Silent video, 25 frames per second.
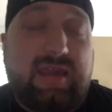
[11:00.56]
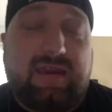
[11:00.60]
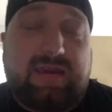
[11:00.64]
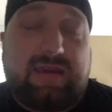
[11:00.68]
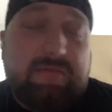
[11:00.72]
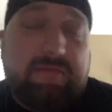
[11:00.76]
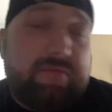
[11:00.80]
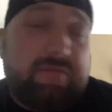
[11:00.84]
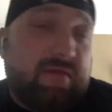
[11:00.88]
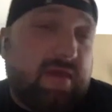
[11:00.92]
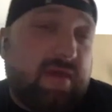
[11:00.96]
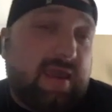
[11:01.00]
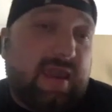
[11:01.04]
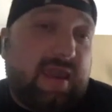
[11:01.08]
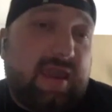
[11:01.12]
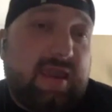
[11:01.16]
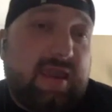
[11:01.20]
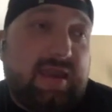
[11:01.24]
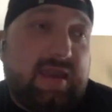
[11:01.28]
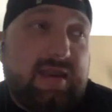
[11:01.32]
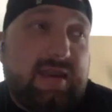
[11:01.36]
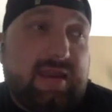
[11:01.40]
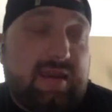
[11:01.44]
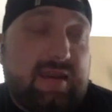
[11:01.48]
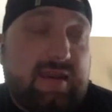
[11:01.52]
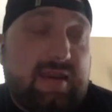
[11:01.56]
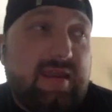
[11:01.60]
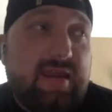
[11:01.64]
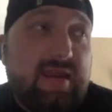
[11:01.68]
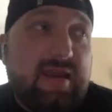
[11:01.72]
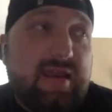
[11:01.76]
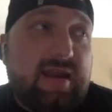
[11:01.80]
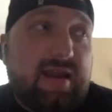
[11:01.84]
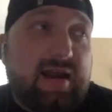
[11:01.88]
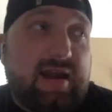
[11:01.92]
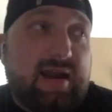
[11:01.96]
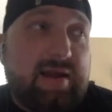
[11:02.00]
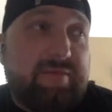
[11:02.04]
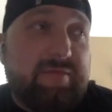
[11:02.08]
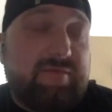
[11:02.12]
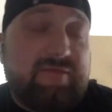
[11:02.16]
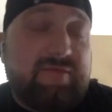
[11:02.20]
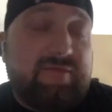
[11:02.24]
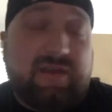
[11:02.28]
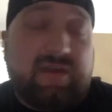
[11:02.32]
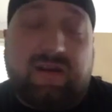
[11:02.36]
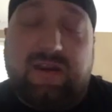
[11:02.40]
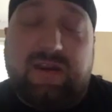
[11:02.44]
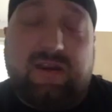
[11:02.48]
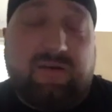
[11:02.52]
complain, and I'm
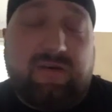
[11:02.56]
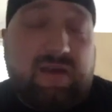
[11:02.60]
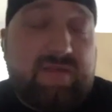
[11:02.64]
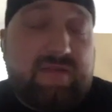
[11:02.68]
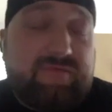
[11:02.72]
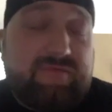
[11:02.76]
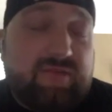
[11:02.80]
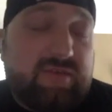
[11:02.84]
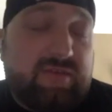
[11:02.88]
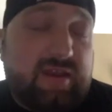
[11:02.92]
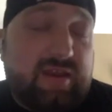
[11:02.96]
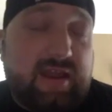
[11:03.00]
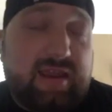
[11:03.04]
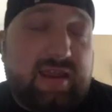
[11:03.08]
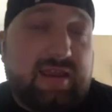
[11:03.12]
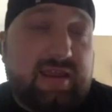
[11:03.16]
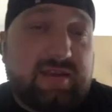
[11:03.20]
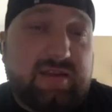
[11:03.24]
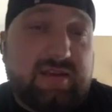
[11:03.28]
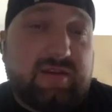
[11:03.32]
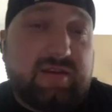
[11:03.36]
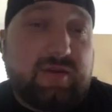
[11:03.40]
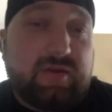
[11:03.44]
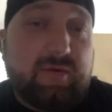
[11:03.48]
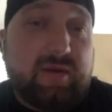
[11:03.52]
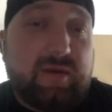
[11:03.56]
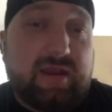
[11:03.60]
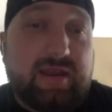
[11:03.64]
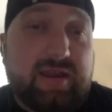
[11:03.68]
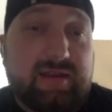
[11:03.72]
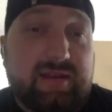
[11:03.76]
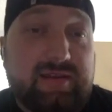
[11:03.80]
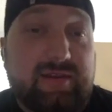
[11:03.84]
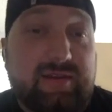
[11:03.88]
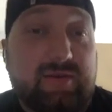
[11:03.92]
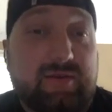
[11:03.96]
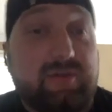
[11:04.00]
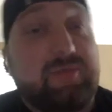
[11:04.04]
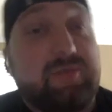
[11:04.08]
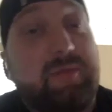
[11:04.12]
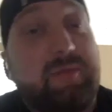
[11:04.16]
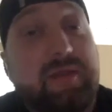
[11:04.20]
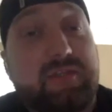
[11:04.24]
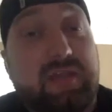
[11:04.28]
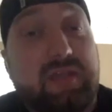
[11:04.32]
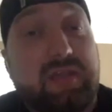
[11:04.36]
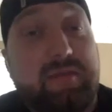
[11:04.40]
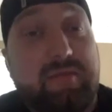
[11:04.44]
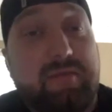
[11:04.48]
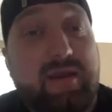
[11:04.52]
very grateful that I get to do what I get to do,
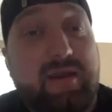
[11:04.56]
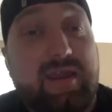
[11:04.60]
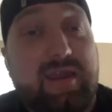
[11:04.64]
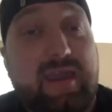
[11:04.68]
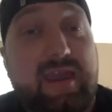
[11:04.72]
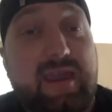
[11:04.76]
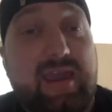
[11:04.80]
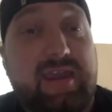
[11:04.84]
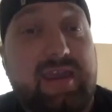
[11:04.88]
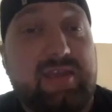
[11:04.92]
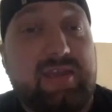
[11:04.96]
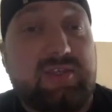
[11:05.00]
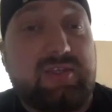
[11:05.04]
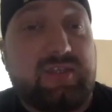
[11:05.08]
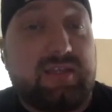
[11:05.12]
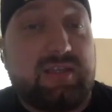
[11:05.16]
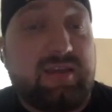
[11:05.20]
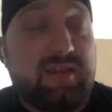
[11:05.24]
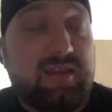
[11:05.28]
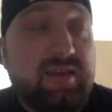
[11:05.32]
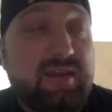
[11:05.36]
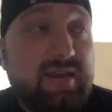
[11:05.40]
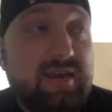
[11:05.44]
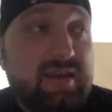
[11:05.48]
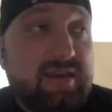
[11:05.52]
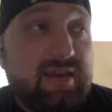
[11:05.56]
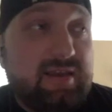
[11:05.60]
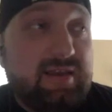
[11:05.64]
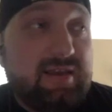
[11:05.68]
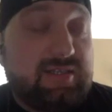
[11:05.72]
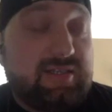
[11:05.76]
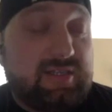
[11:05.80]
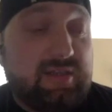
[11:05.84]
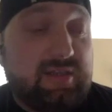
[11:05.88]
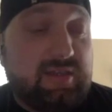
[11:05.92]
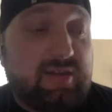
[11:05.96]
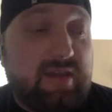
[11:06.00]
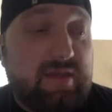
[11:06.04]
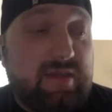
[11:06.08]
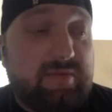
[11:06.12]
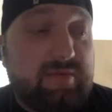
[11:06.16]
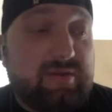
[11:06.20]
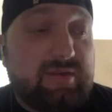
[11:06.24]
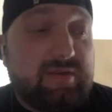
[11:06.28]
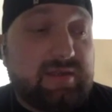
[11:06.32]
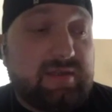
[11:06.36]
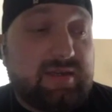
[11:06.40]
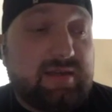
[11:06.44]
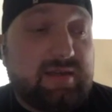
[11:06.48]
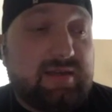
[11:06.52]
especially at my age and still
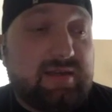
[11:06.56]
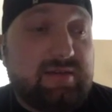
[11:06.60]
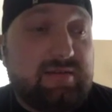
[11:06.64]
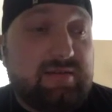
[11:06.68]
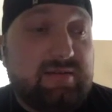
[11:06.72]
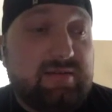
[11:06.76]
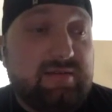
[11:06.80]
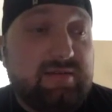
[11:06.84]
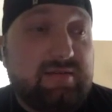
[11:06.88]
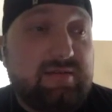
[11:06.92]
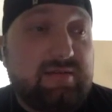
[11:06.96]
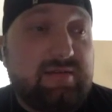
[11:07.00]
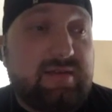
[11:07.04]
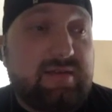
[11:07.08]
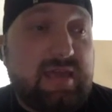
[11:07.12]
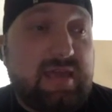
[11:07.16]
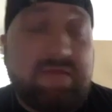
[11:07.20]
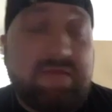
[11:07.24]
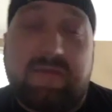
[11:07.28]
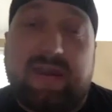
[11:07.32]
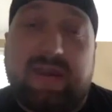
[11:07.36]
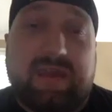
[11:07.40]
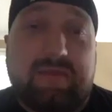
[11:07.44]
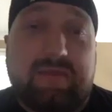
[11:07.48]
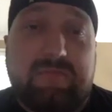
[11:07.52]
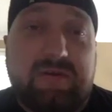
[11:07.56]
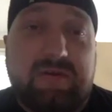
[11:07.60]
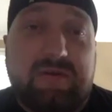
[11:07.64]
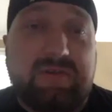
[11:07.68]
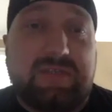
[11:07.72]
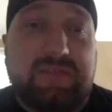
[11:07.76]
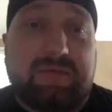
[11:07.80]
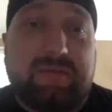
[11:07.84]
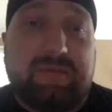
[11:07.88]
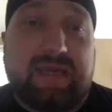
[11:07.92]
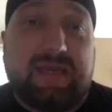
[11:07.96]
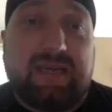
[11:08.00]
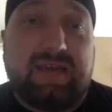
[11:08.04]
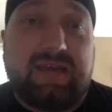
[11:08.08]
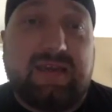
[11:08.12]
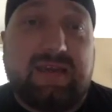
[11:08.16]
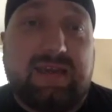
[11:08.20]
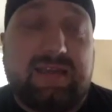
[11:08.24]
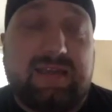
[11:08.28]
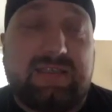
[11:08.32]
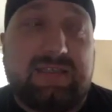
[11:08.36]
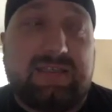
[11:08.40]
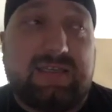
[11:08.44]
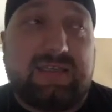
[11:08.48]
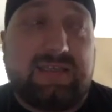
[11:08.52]
able to keep making music, man. And
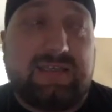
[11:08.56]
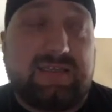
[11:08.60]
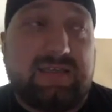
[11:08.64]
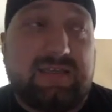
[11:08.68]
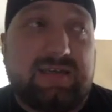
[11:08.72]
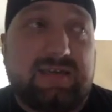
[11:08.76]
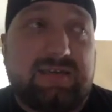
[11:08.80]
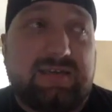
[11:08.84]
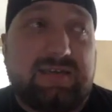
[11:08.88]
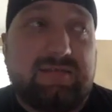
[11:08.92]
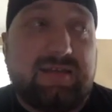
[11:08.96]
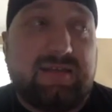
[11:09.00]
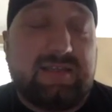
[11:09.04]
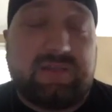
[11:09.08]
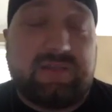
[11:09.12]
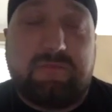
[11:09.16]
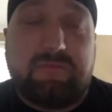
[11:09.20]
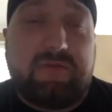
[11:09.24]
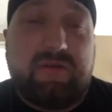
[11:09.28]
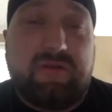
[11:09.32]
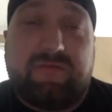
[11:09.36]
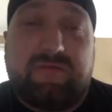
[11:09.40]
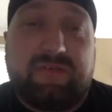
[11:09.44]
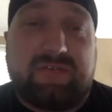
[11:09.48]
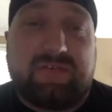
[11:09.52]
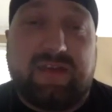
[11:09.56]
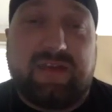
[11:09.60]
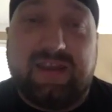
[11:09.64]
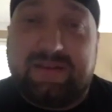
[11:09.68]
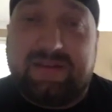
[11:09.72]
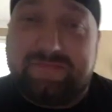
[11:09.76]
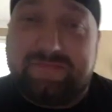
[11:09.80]
it's just a, uh, it's a beautiful thing.